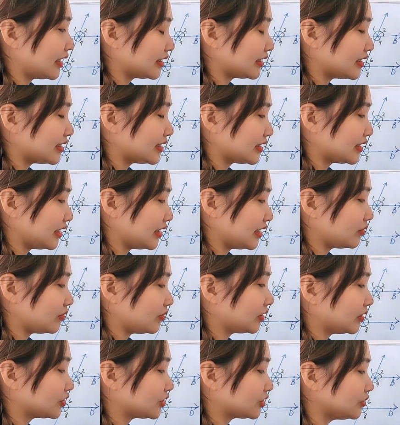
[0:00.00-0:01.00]
So
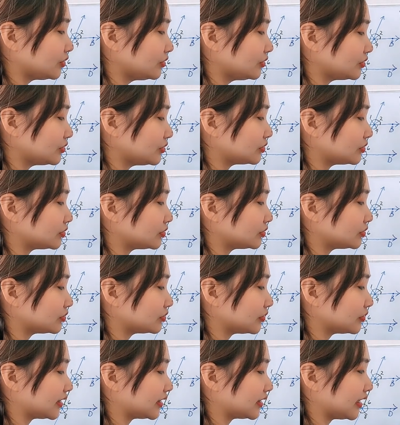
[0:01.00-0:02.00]
angle 6 is
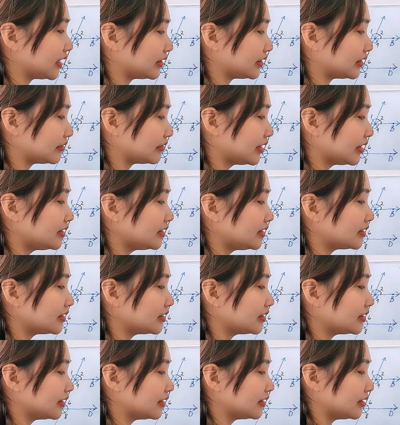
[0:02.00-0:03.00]
100
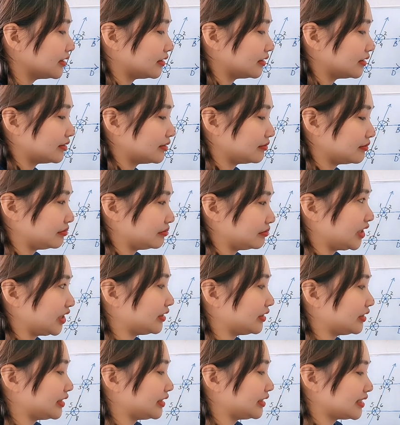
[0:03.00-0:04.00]
degrees. So
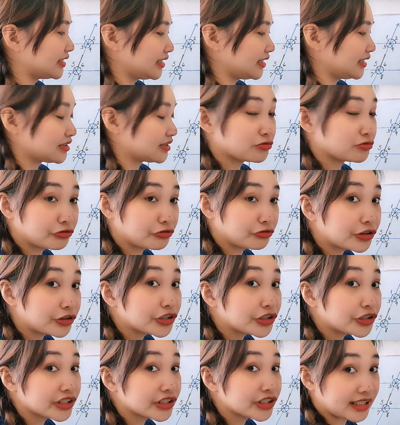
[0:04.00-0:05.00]
therefore angle
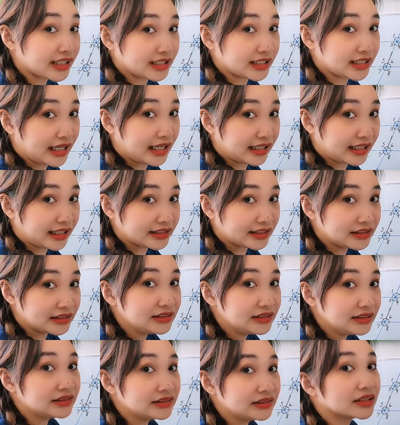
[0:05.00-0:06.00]
7 is also
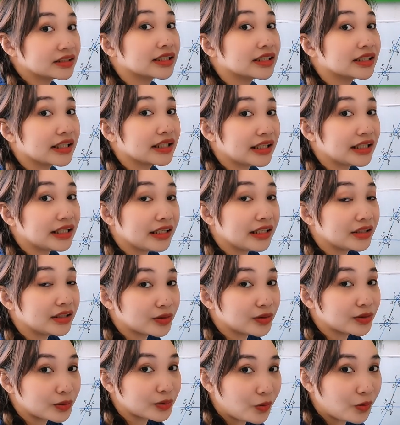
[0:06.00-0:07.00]
100
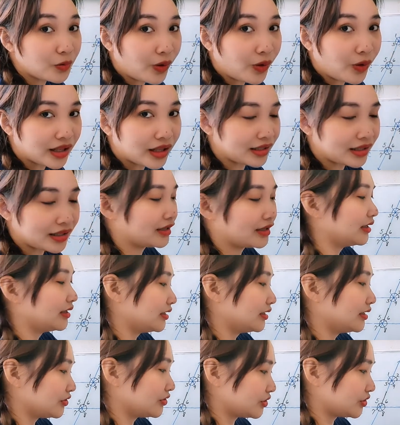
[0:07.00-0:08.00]
degree.
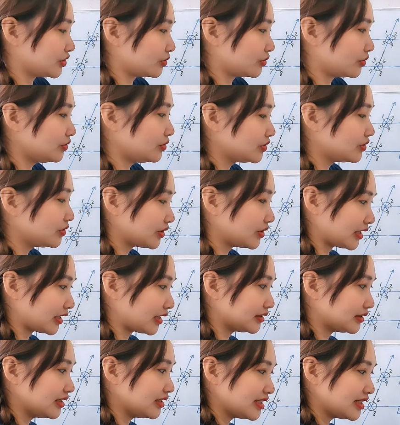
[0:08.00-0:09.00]

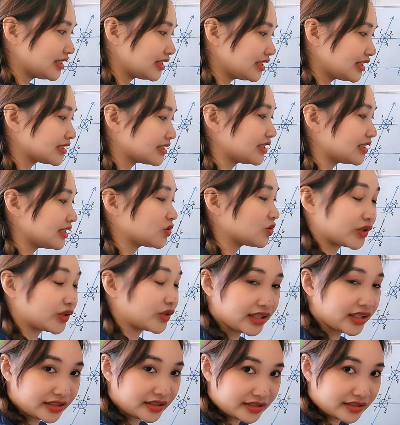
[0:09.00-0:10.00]
Alright, so
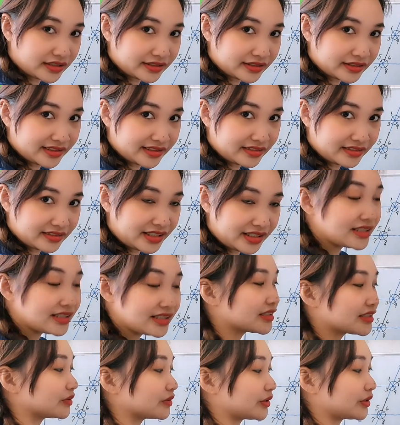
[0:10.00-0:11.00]
that's it,
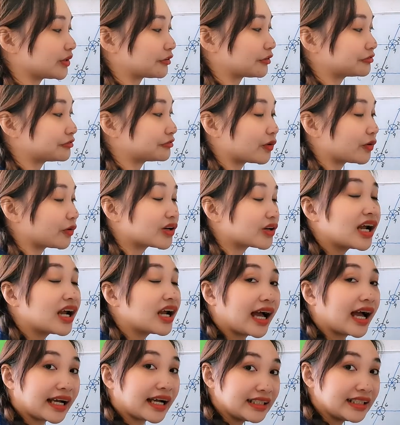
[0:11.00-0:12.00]
right? Now it's
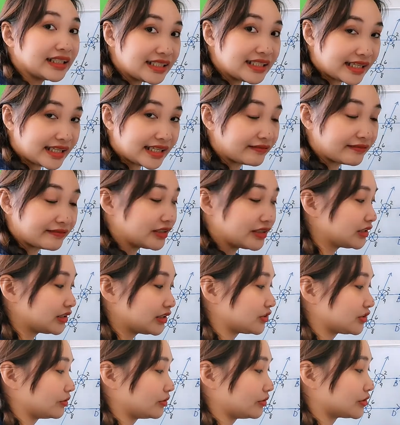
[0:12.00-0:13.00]
very
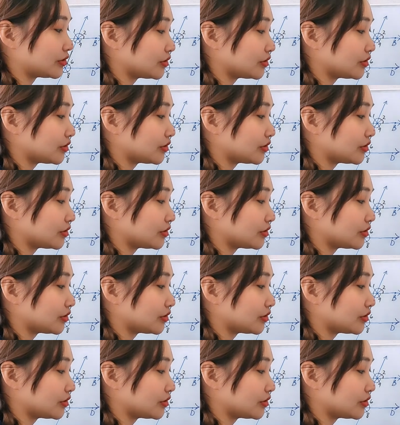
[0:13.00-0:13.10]
easy.